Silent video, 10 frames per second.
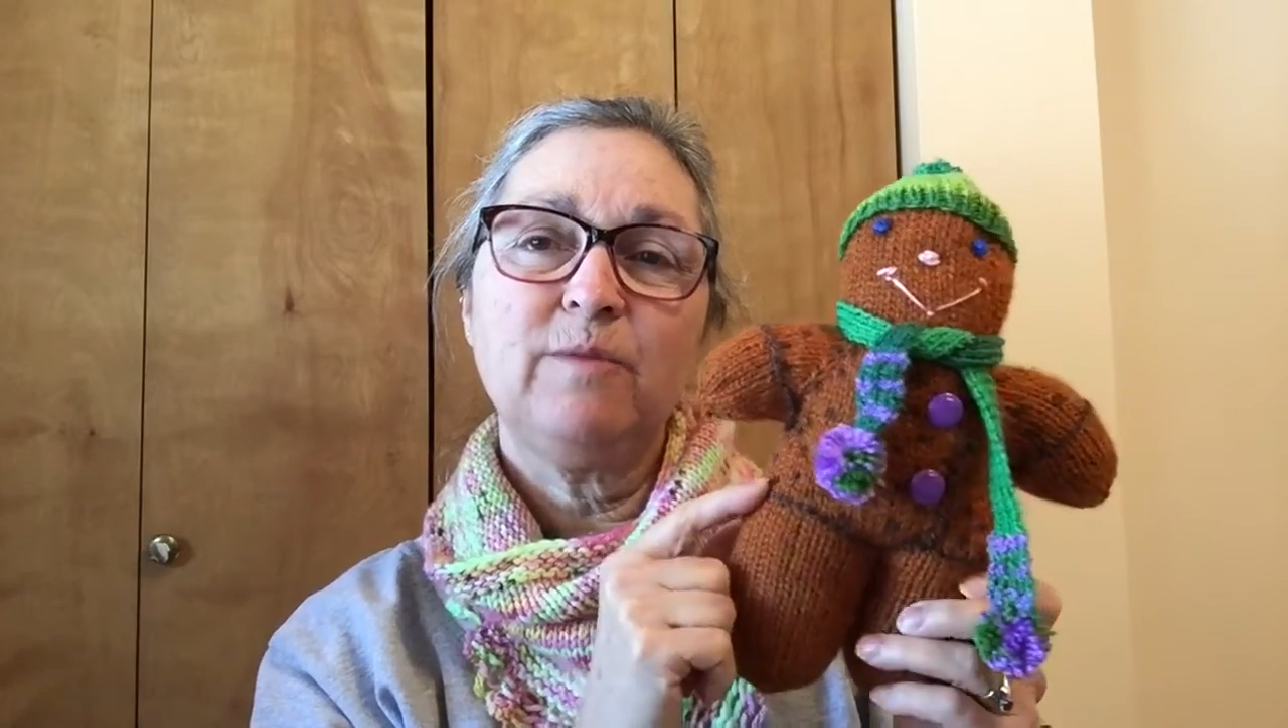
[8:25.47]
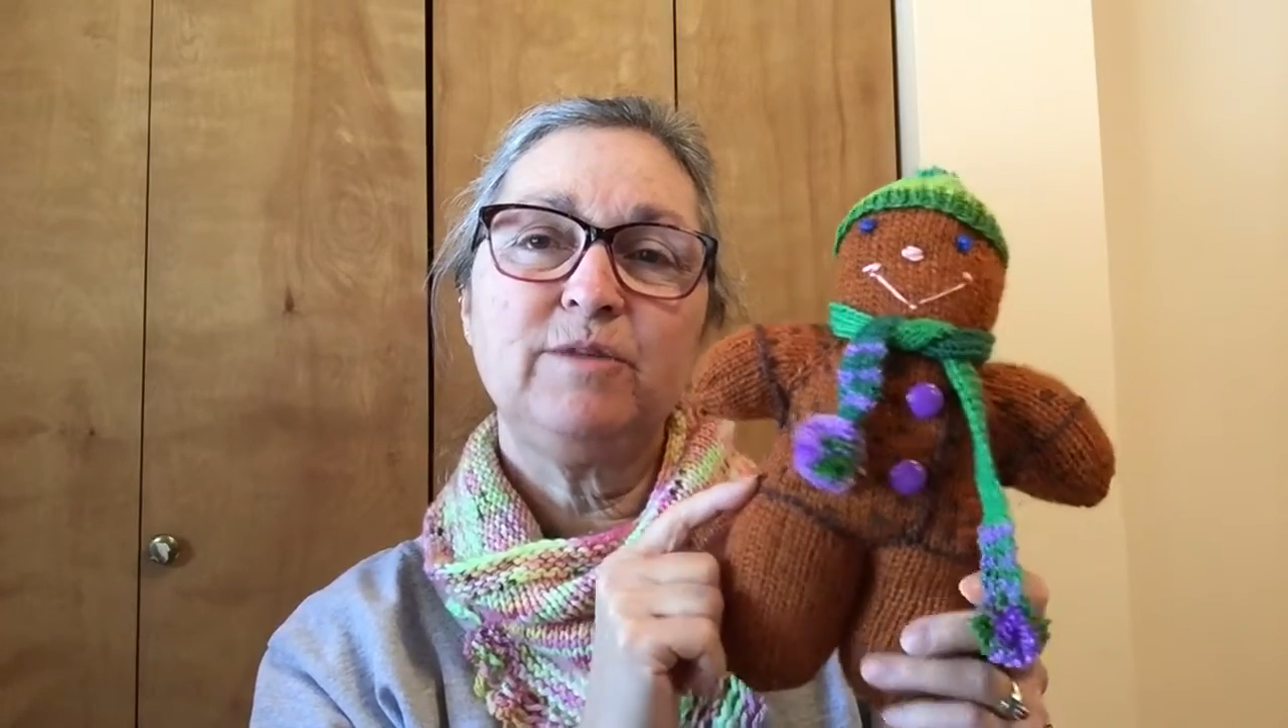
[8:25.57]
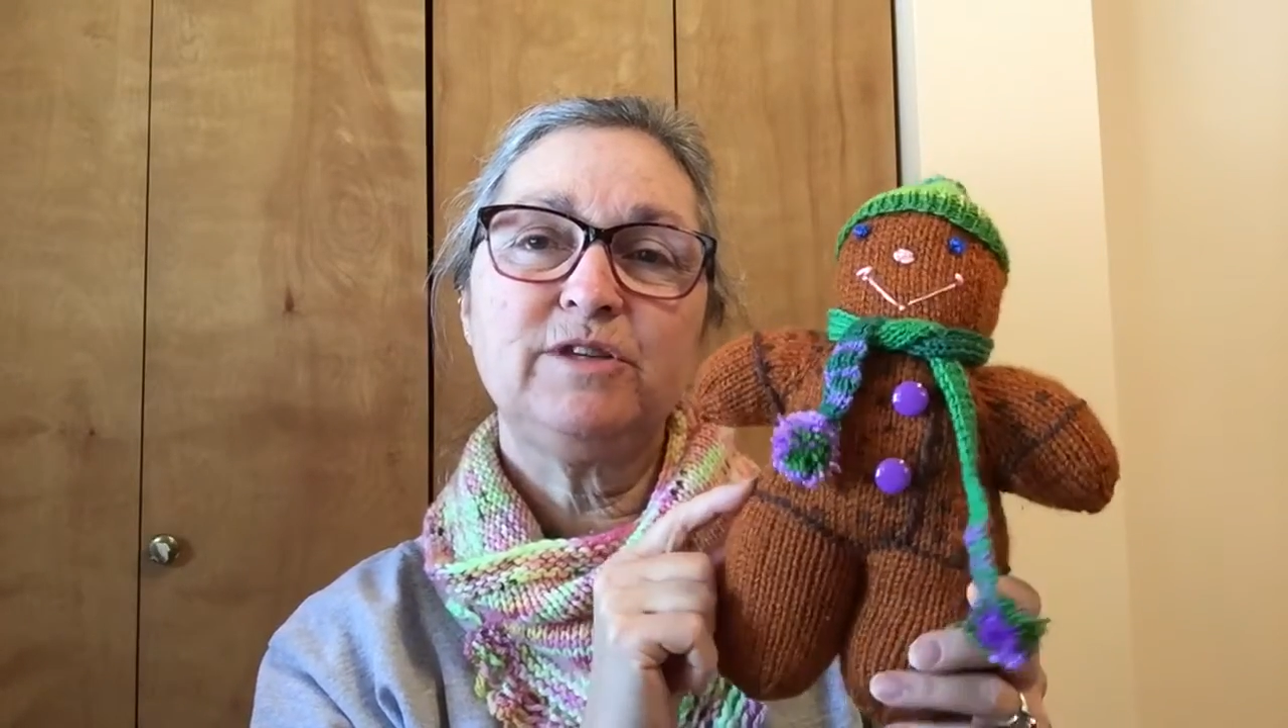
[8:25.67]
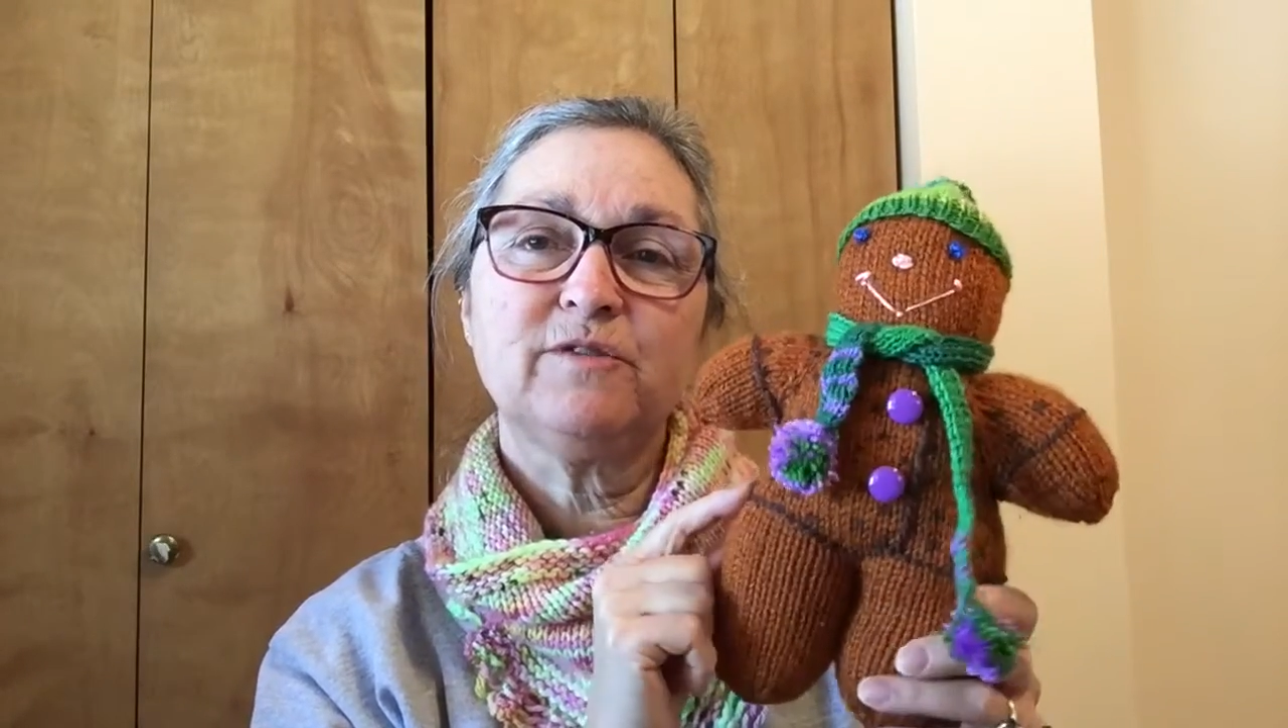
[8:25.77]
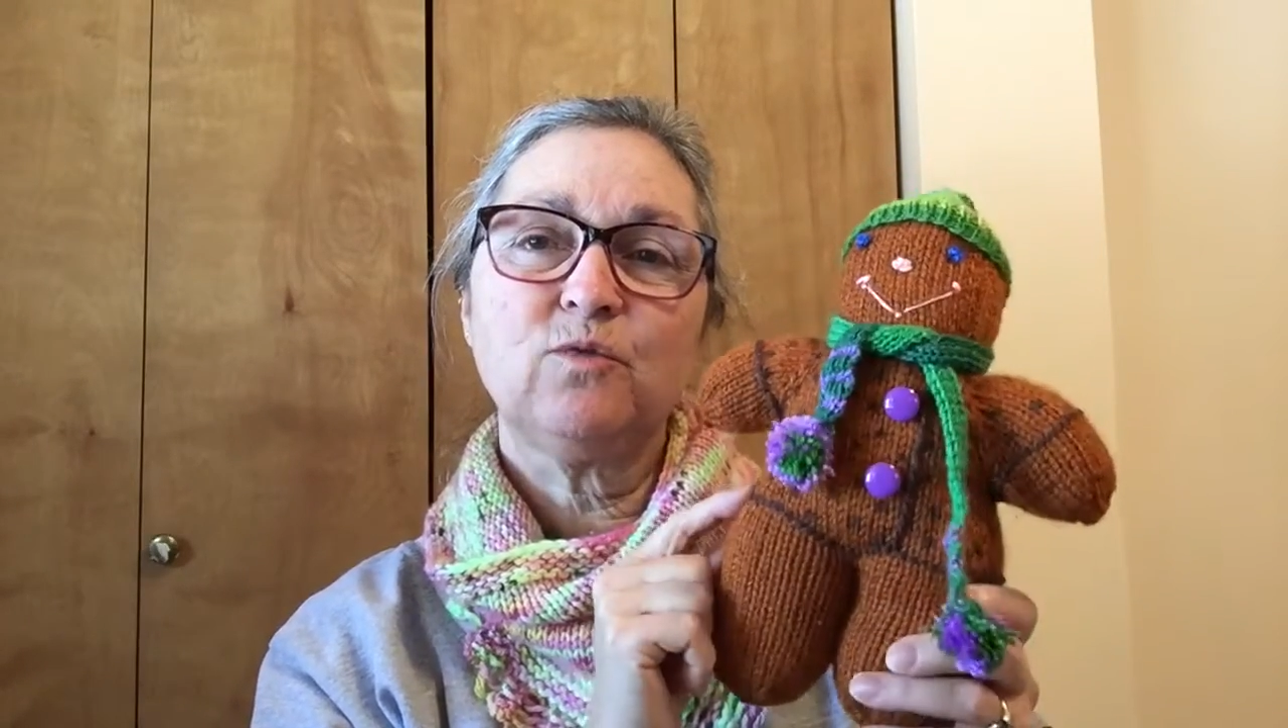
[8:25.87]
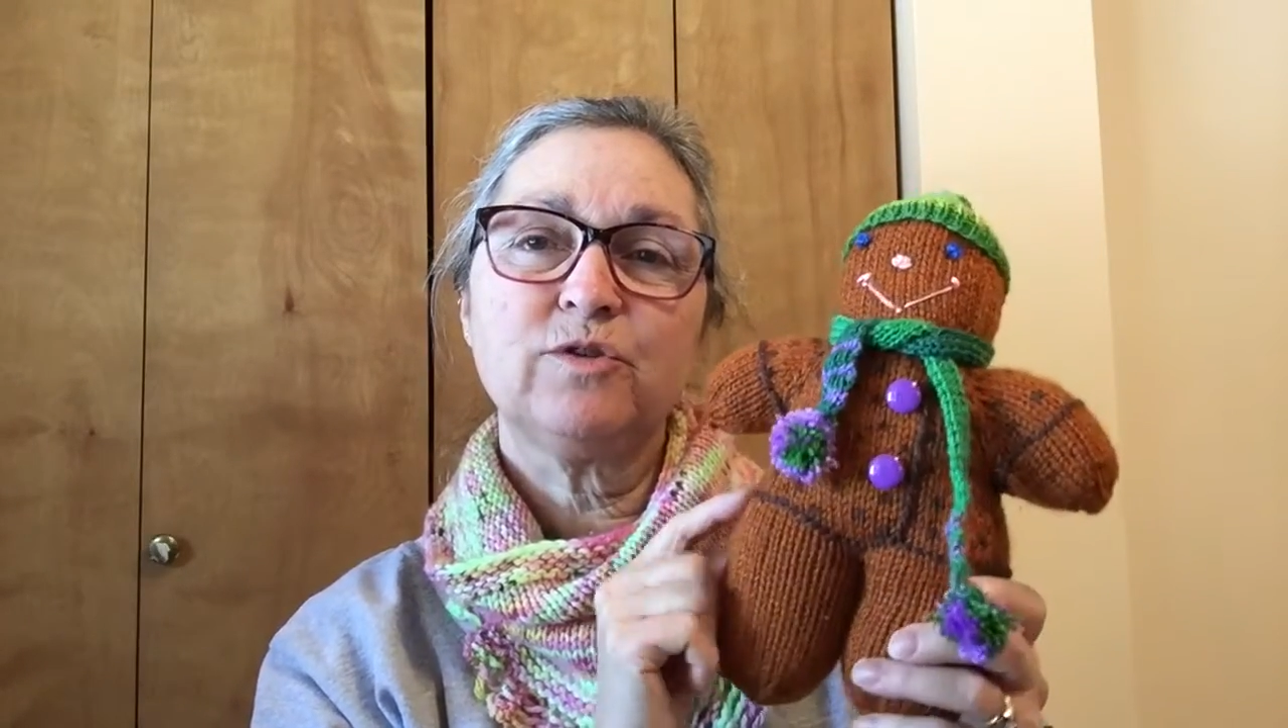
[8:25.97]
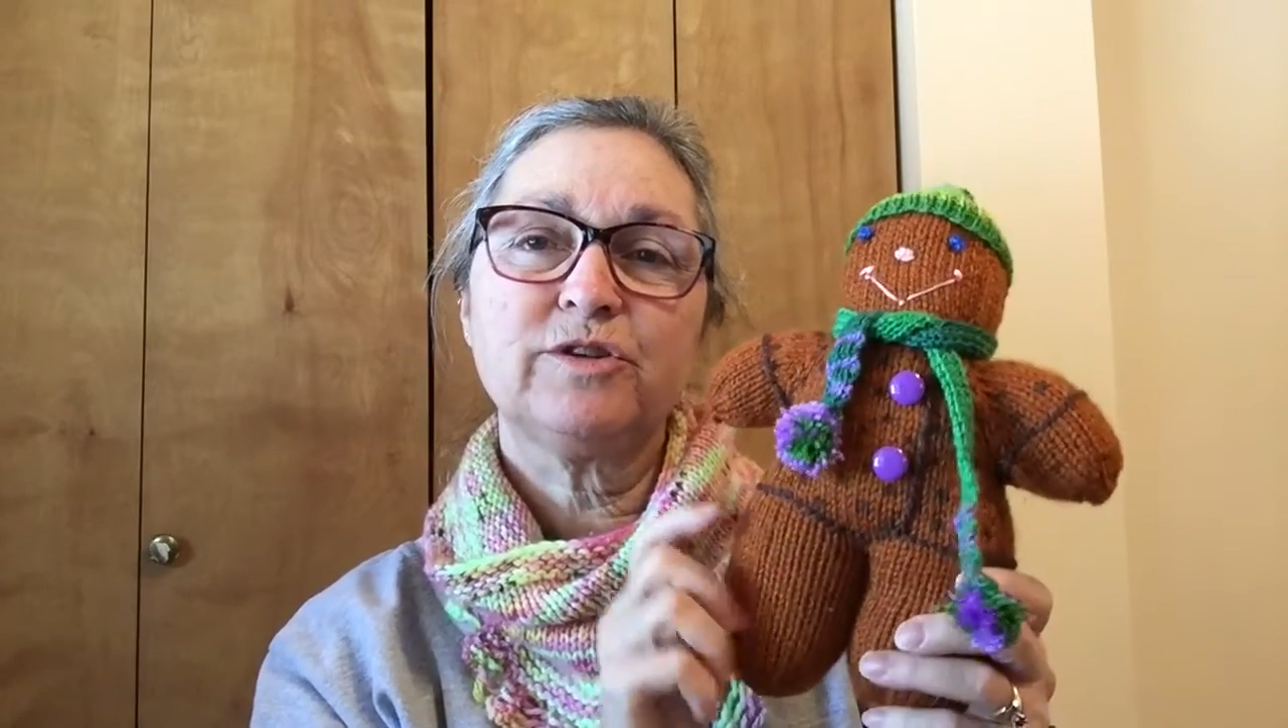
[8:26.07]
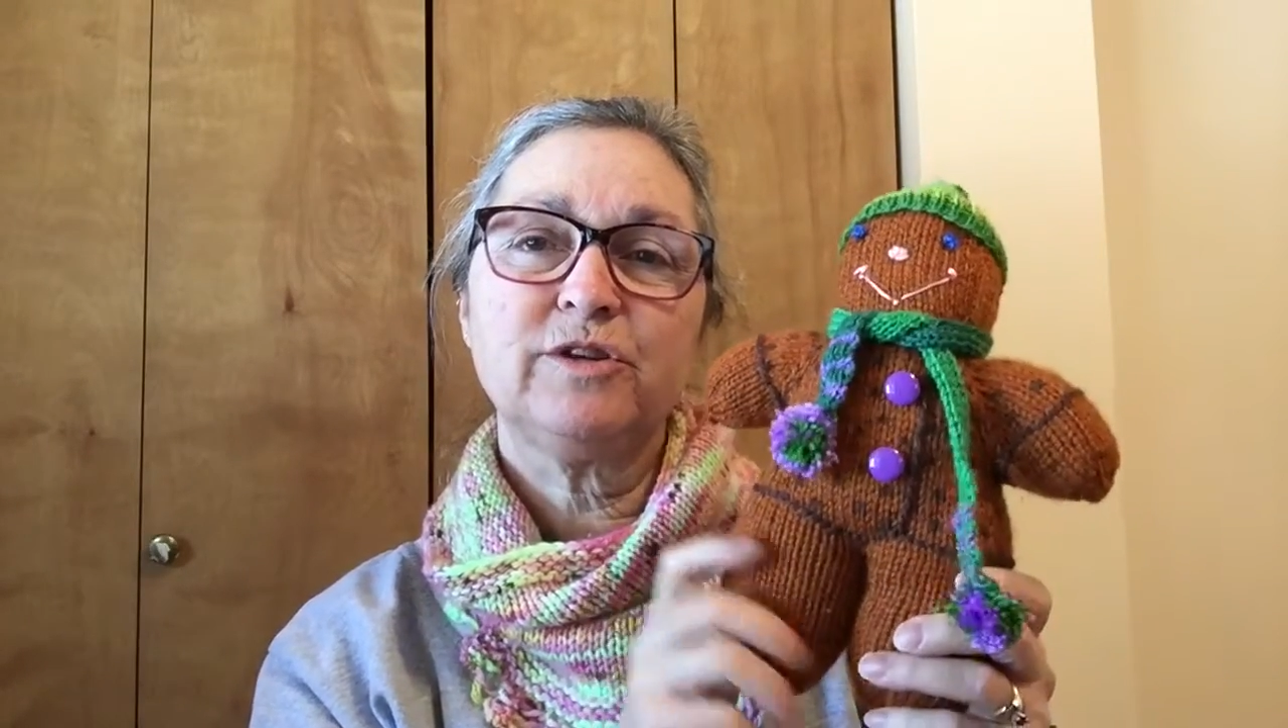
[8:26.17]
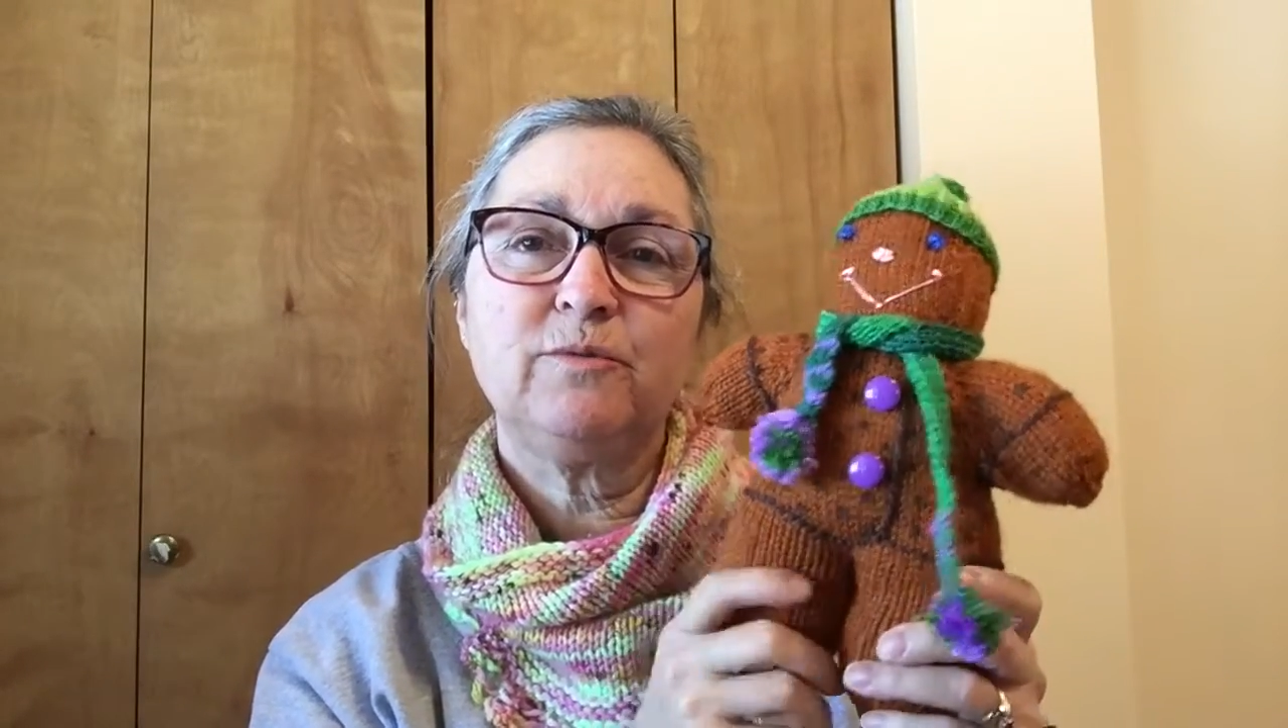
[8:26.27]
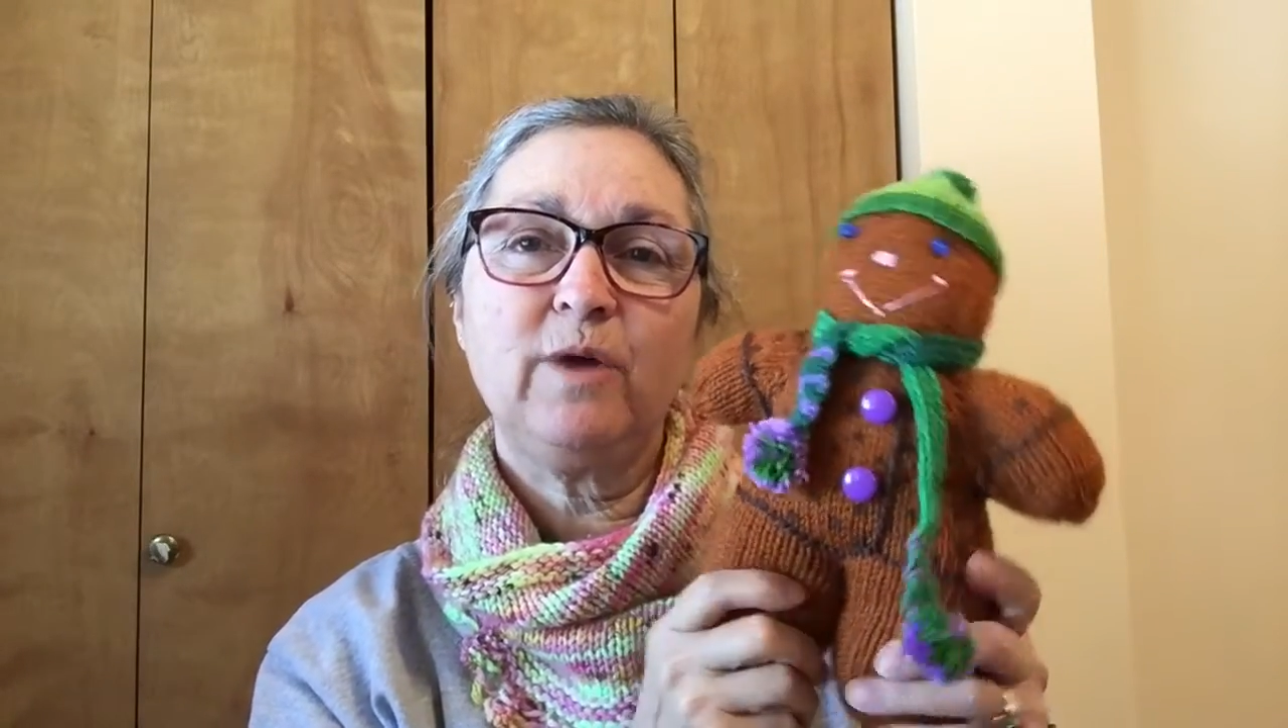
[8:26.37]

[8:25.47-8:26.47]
piece of worsted